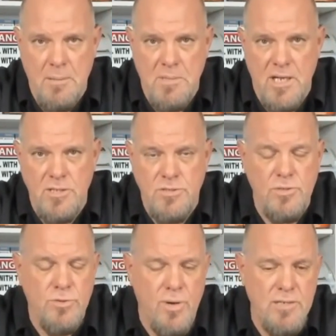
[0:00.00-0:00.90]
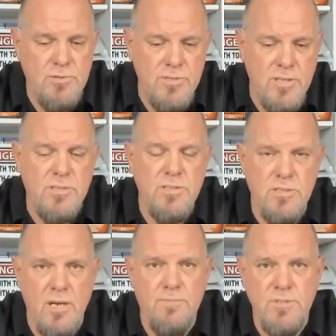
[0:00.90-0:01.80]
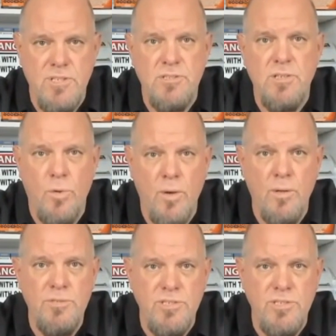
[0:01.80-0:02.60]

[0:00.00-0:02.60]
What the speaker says: So scratch resistant, scuff resistant, oil resistant,